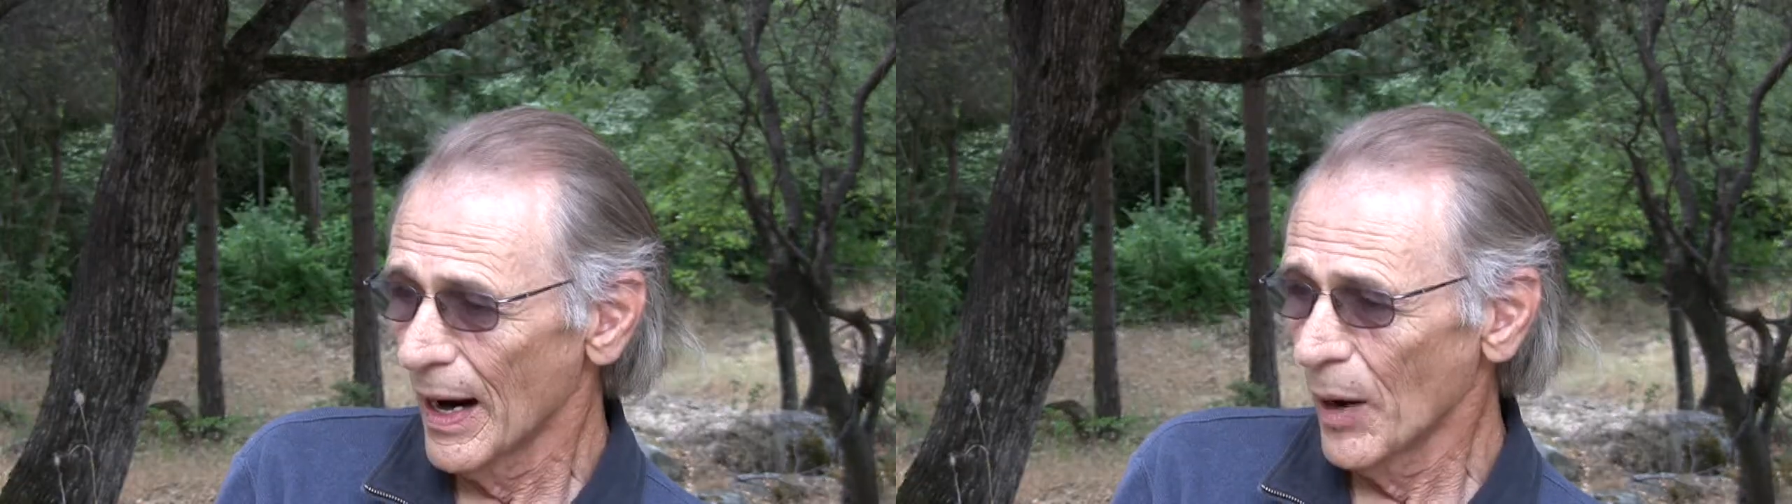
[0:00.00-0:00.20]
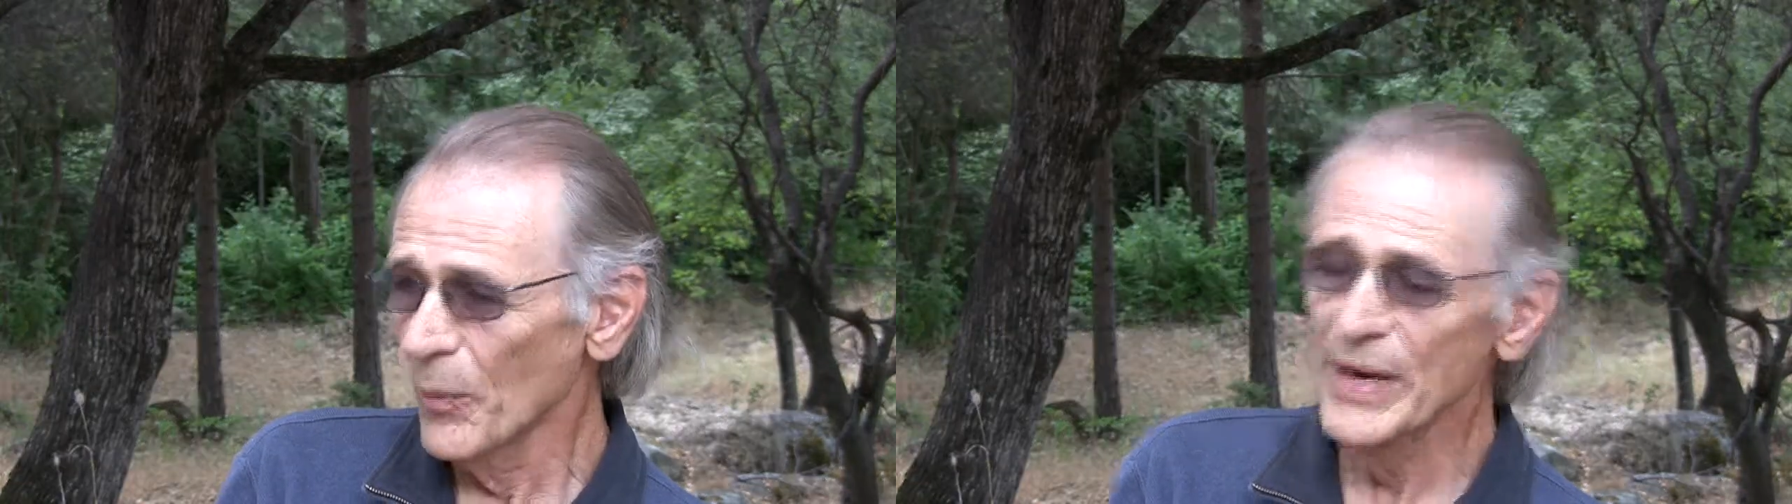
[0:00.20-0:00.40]

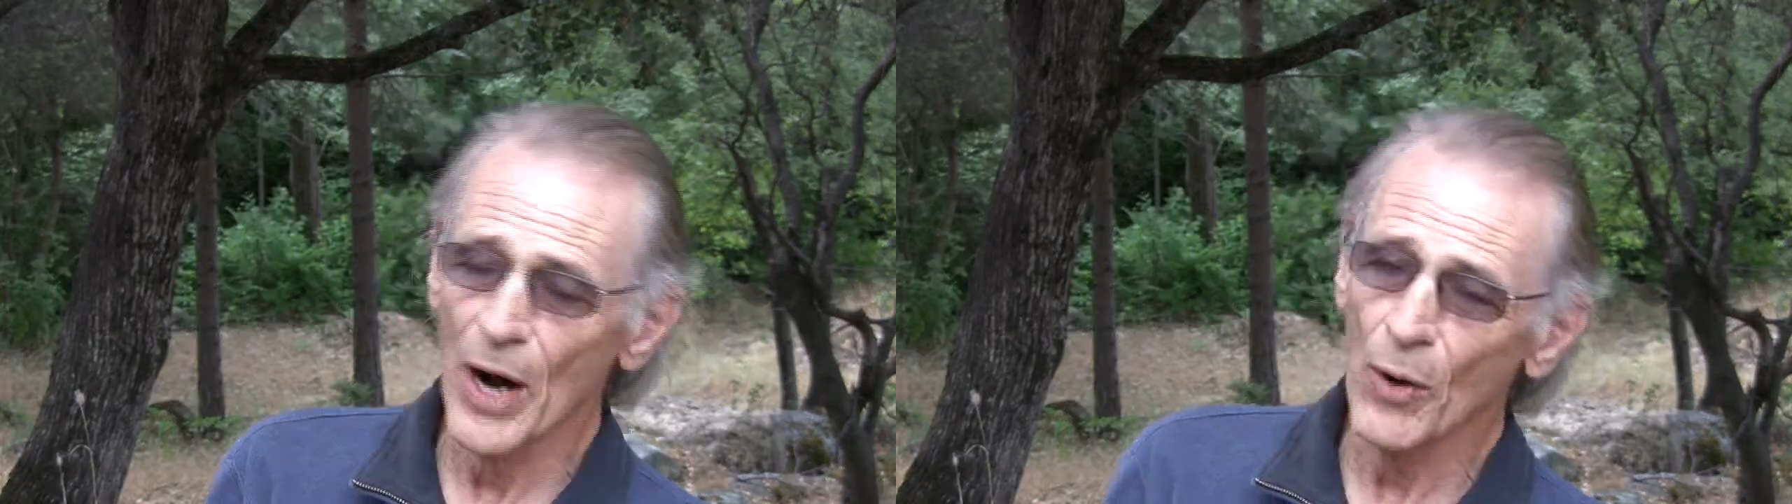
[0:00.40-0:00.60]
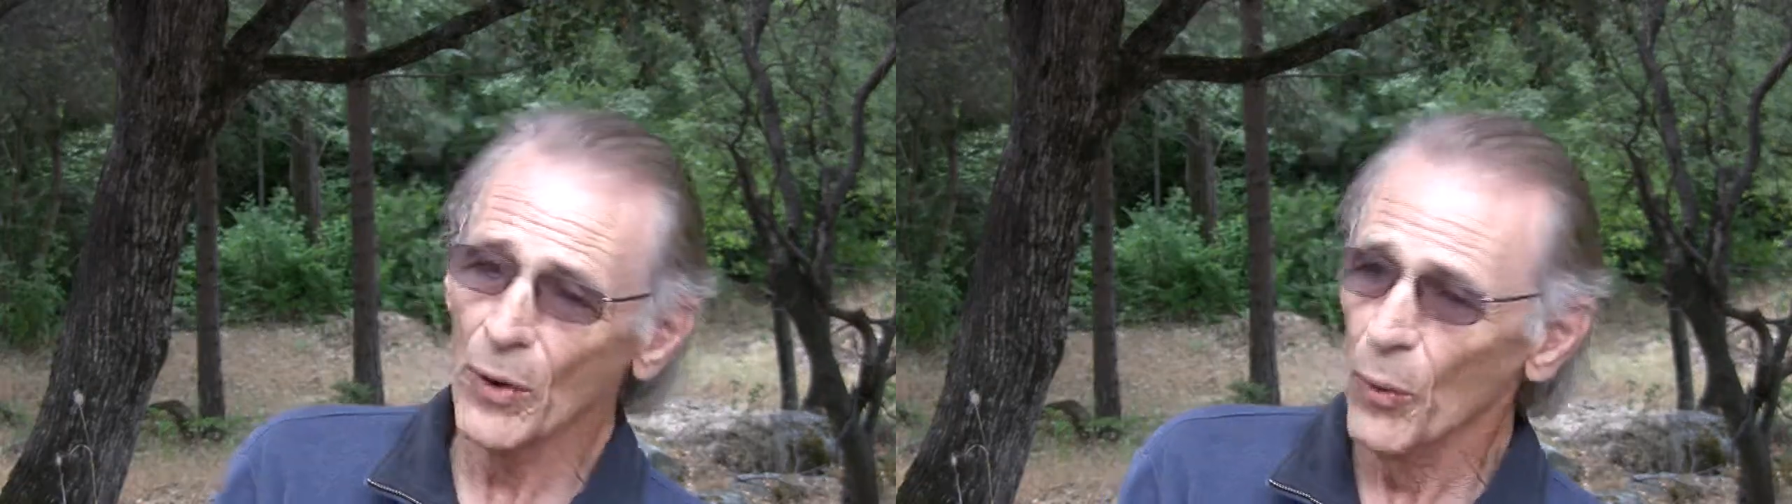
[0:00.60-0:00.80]
We
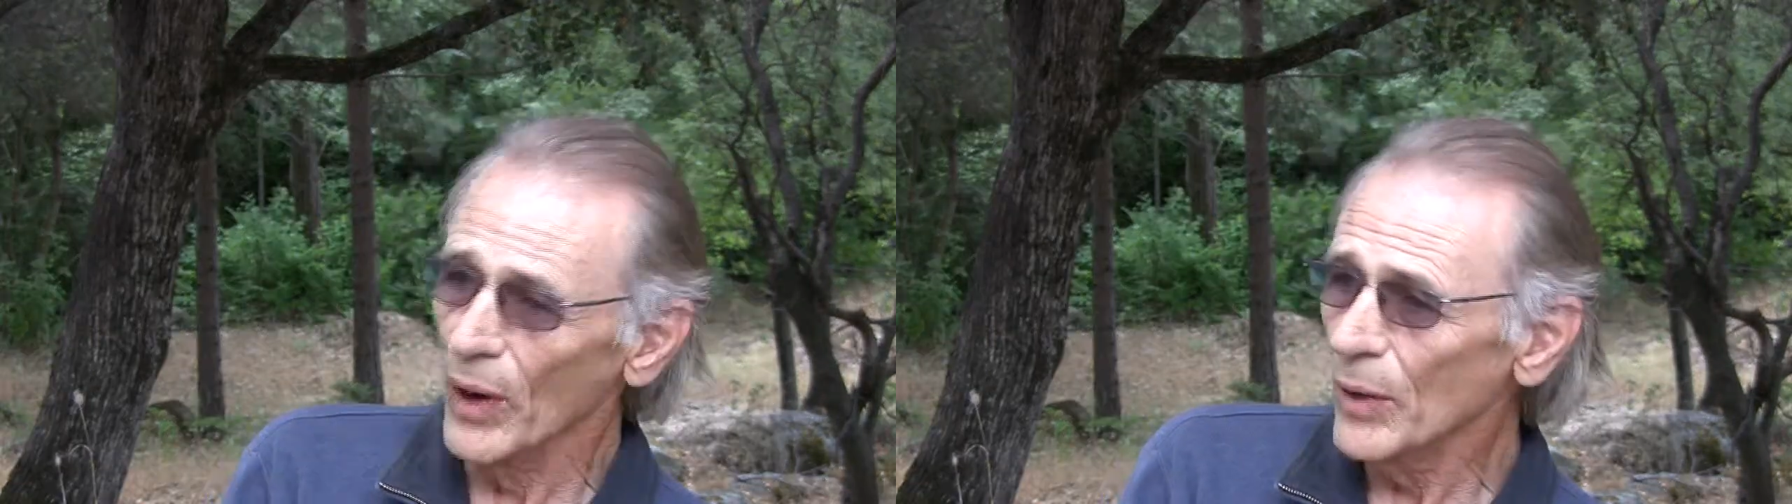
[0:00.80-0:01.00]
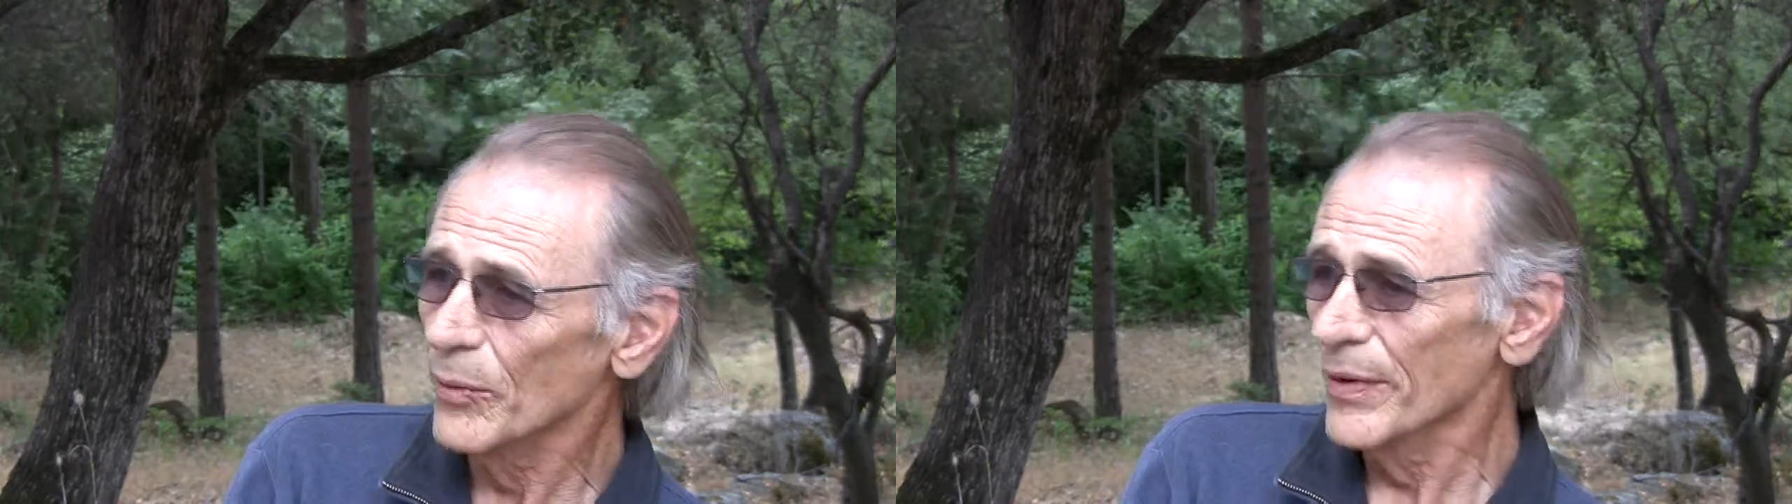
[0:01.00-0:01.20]
don't
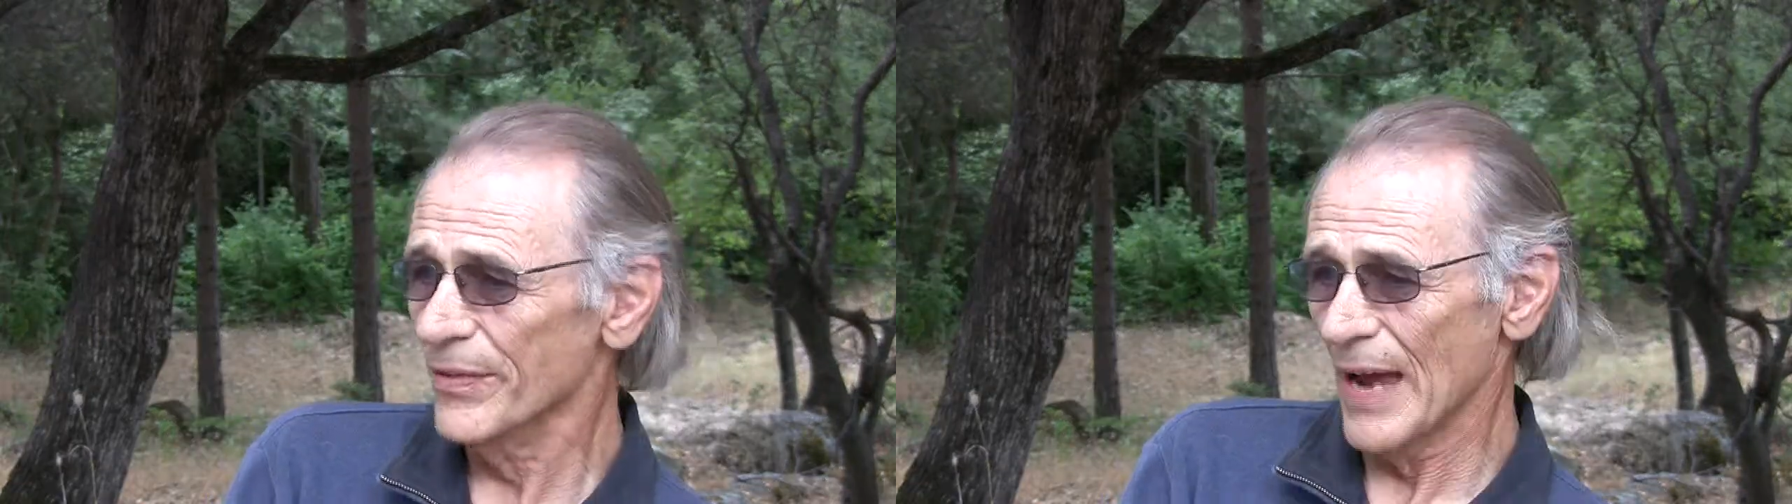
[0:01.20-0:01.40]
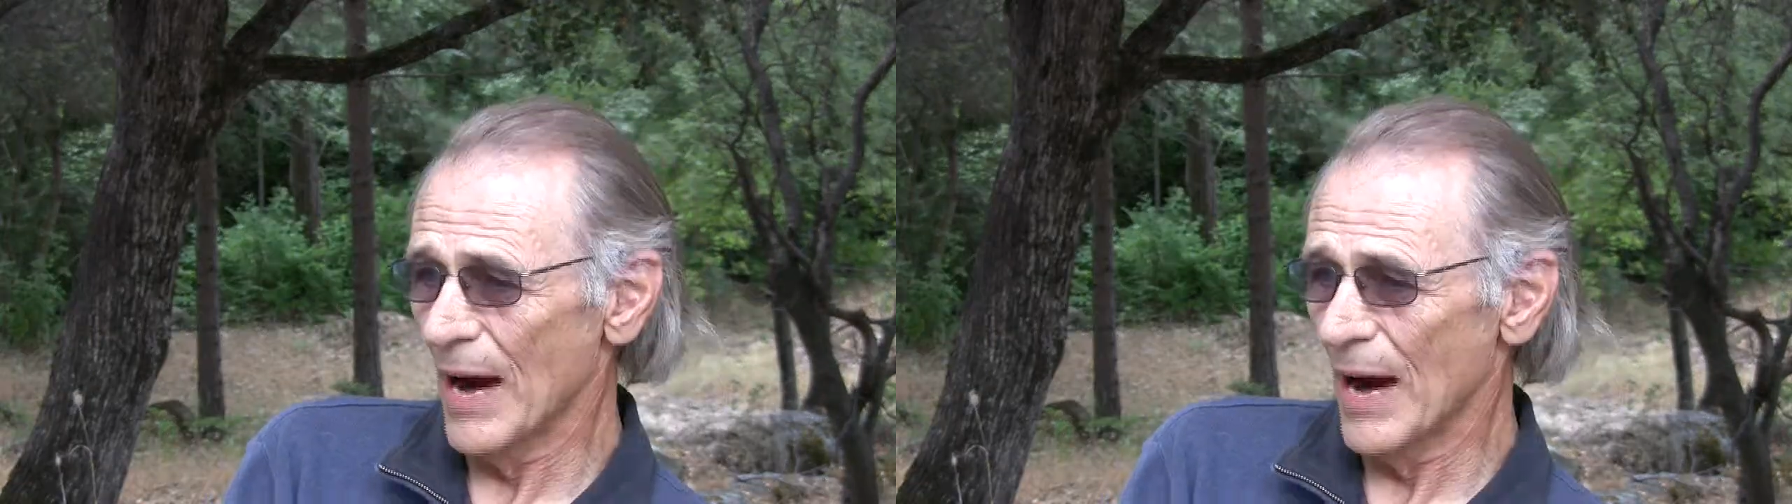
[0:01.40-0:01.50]
work with